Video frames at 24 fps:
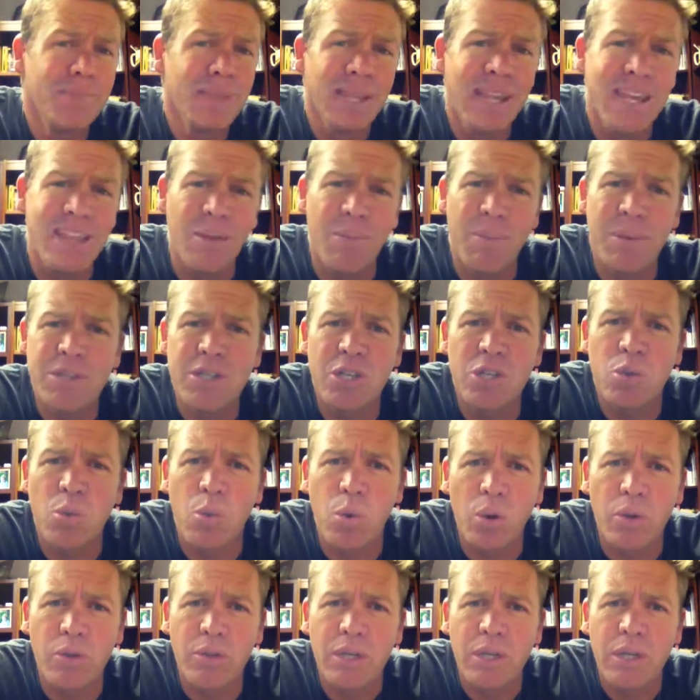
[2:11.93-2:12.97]
In the business
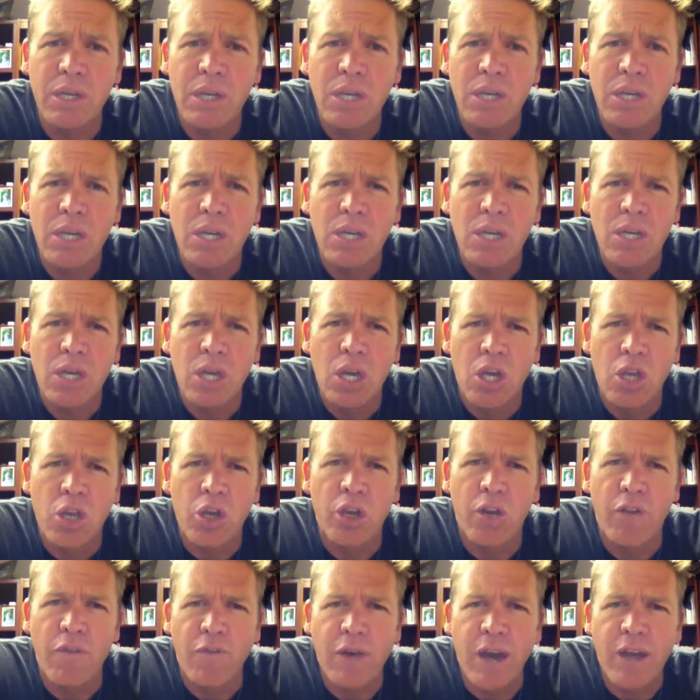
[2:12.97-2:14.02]
world, you're
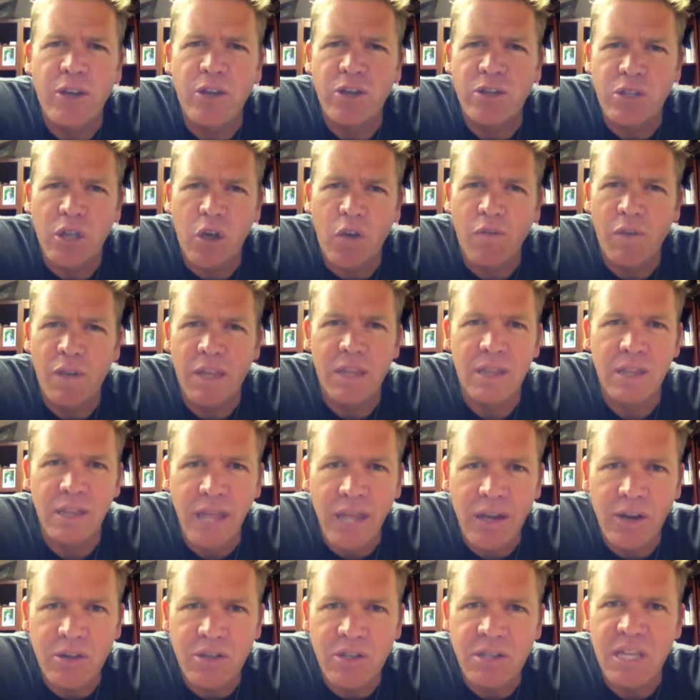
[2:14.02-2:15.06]
going to find yourself in
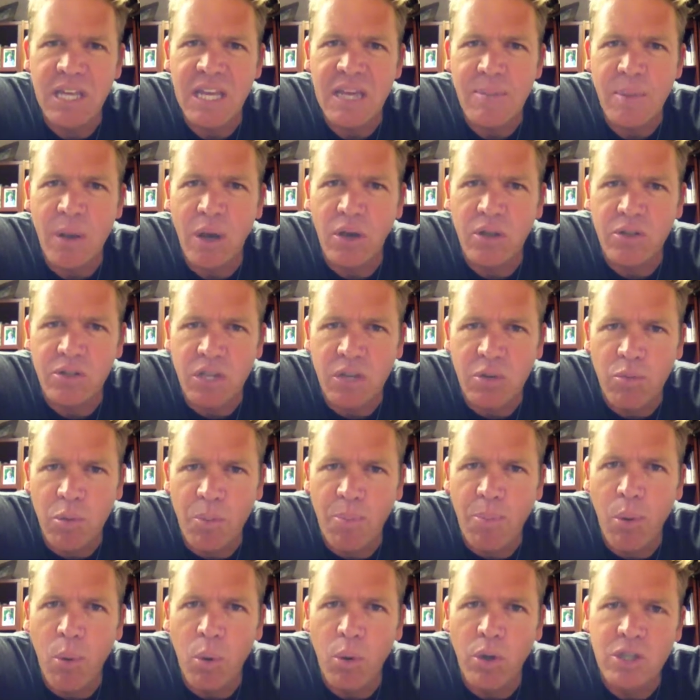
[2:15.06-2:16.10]
letters and emails, in
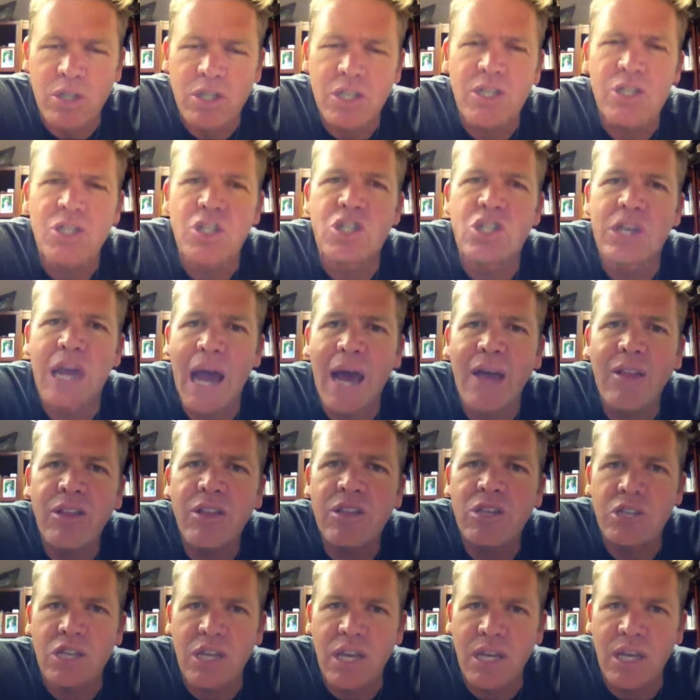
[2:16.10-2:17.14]
reports,
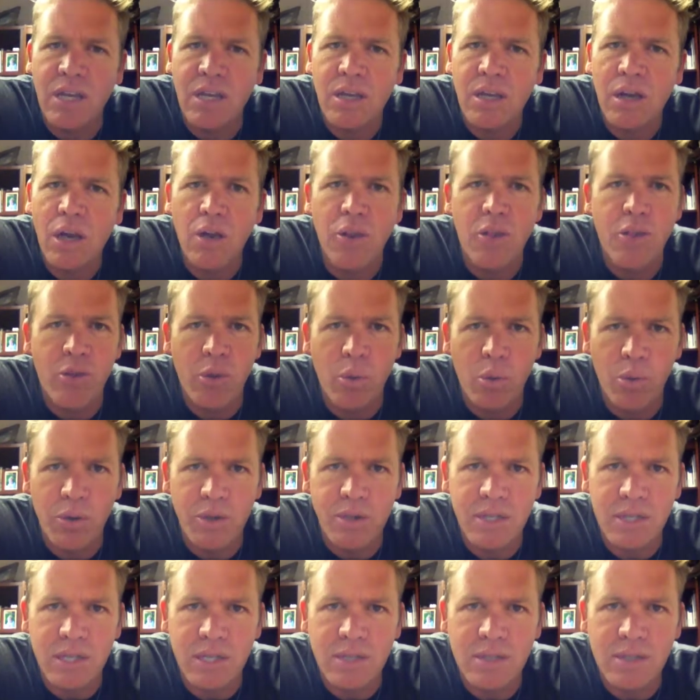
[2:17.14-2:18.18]
challenging
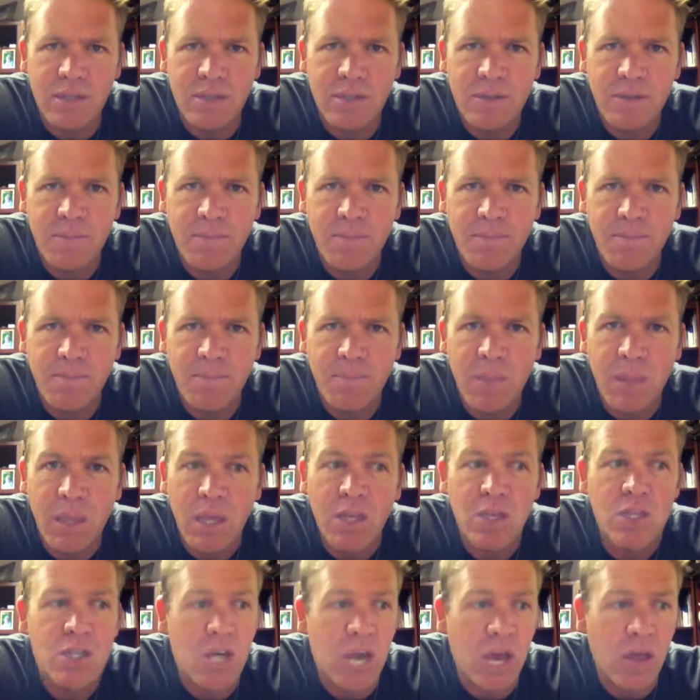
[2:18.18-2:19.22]
authorities,
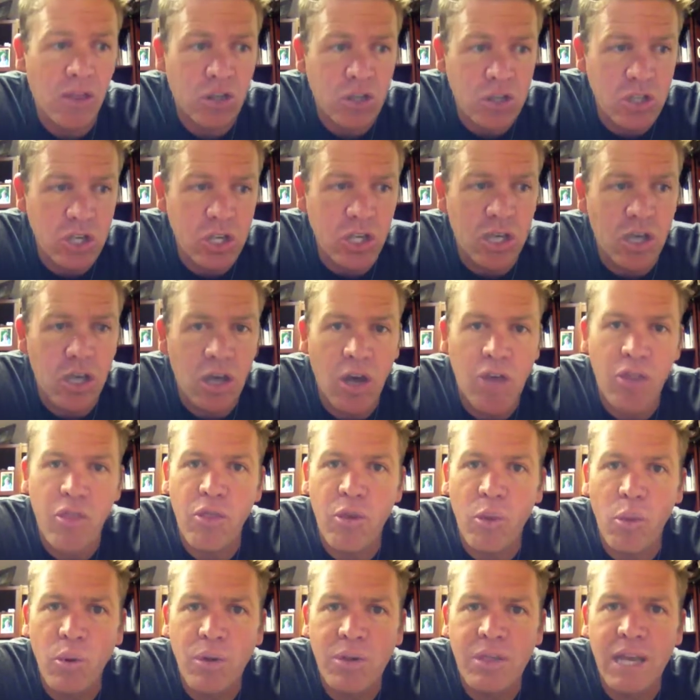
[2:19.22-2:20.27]
challenging
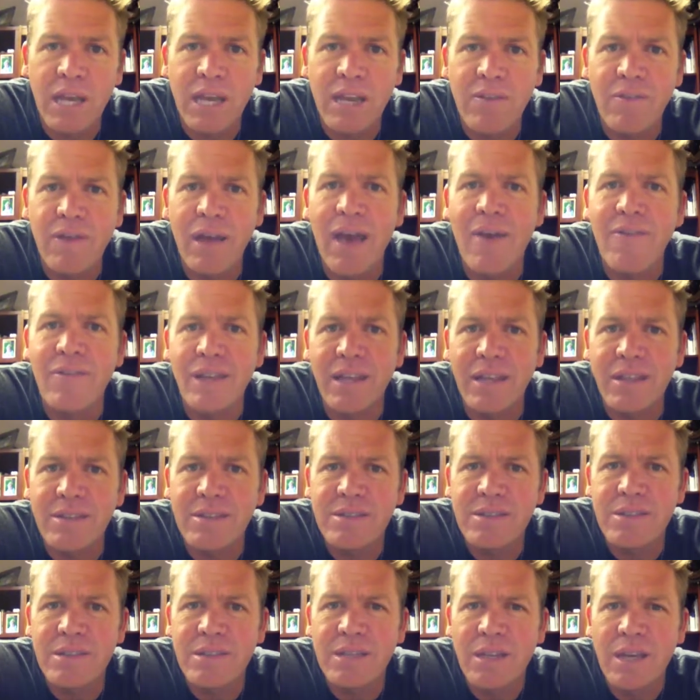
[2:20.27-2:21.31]
authoritative
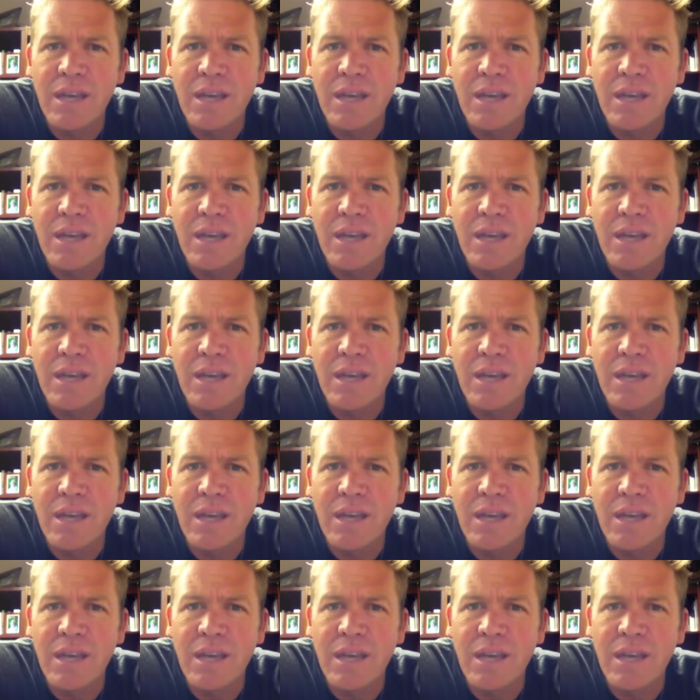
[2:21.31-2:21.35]
evidence,